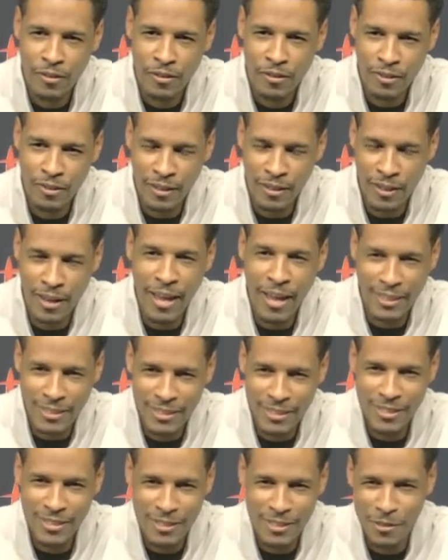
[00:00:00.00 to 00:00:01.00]
the
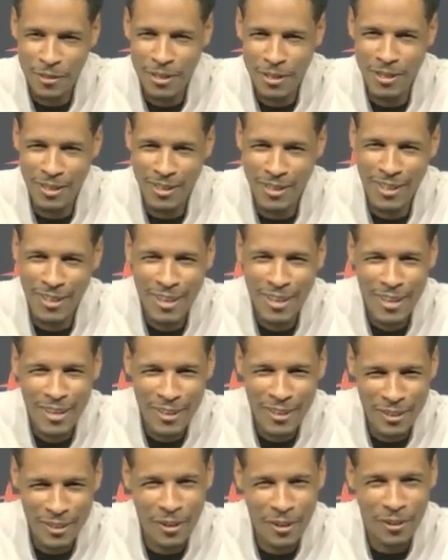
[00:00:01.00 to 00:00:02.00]
next,
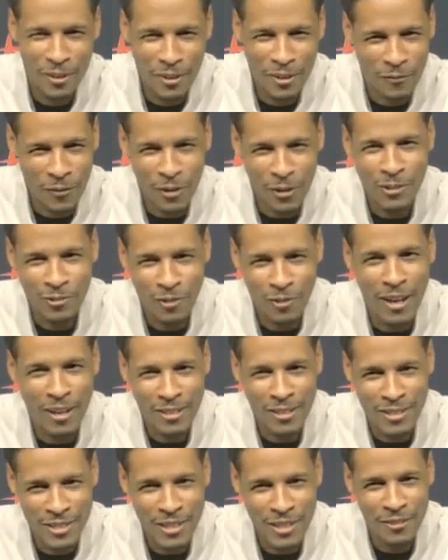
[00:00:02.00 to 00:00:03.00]
the first
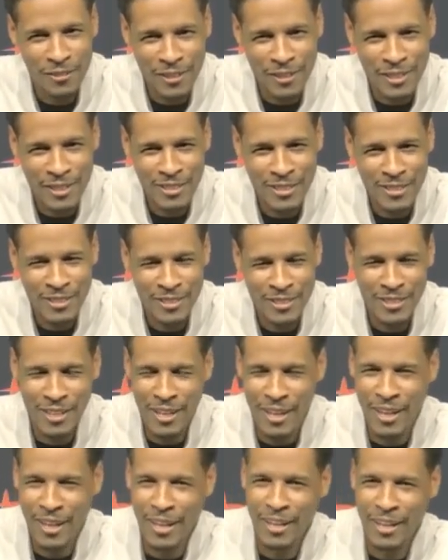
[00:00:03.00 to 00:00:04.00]
round series,
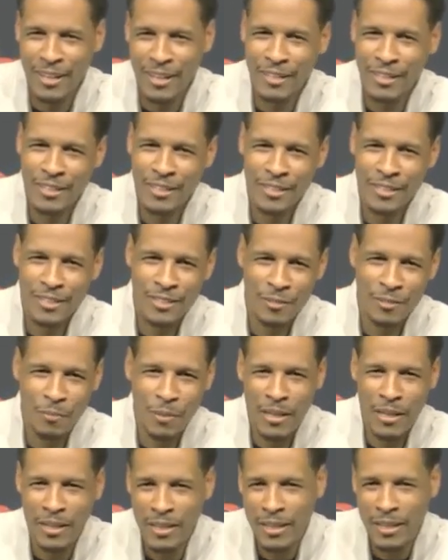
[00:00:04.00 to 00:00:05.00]
and to
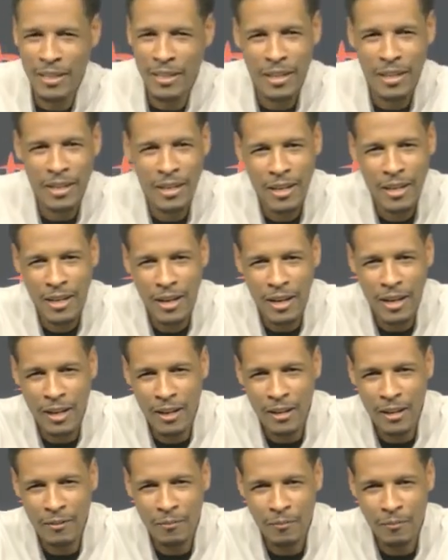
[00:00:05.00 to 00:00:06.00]
be,
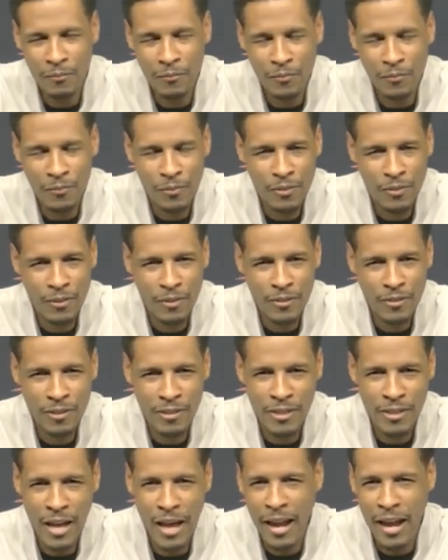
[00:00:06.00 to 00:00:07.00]

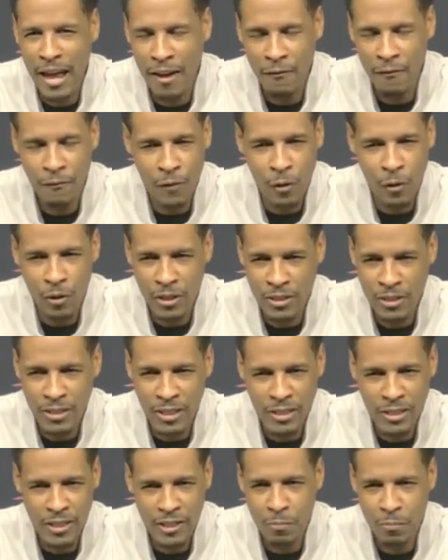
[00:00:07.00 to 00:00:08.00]
to not have focus
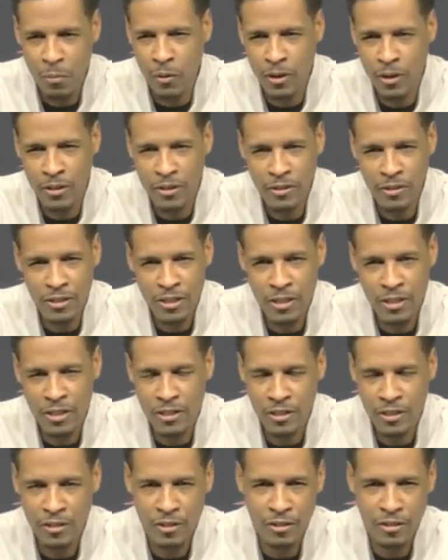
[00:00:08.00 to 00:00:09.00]
at this point of the
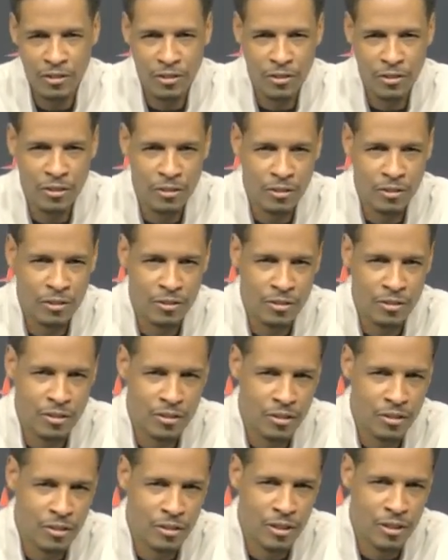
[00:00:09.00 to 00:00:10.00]
season, or to
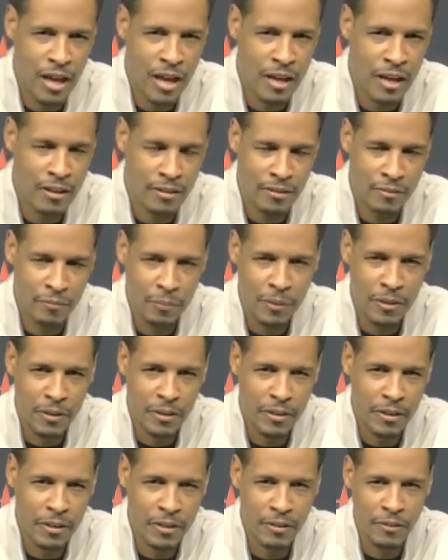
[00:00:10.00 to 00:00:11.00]
not
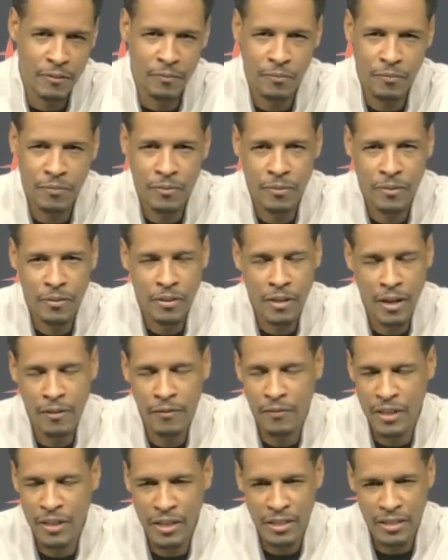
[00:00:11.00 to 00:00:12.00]
be kind
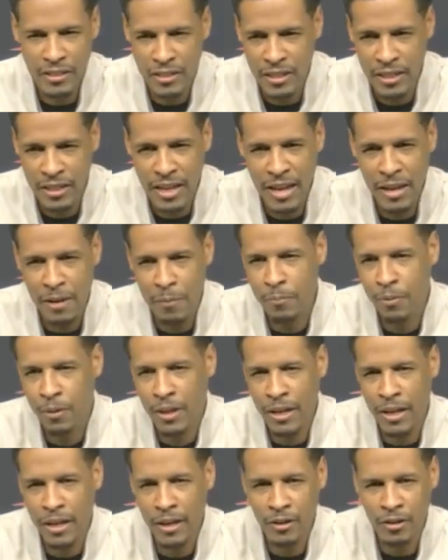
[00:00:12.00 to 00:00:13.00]
of into the game
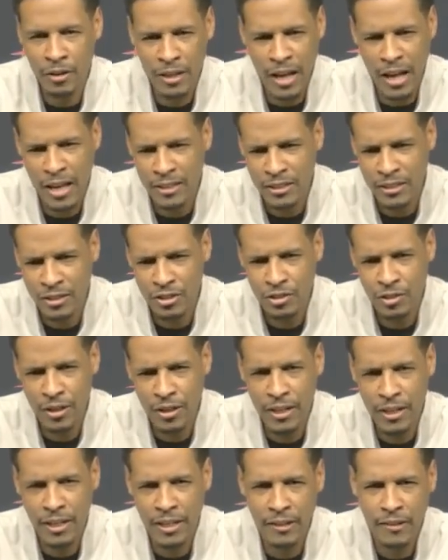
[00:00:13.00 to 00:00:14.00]
plan or
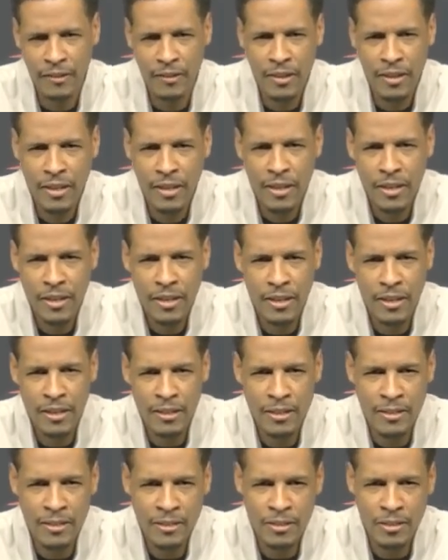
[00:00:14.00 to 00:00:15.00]
concentrating,
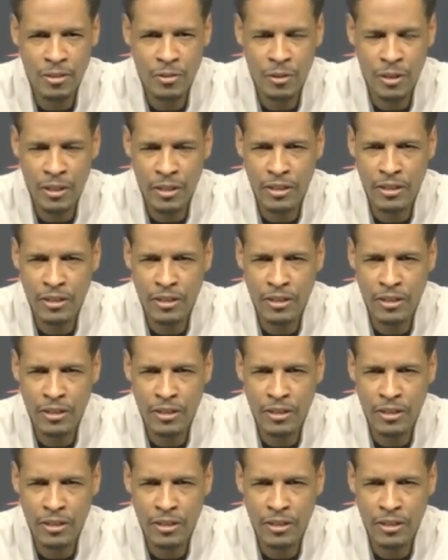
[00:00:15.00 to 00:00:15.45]
is doing a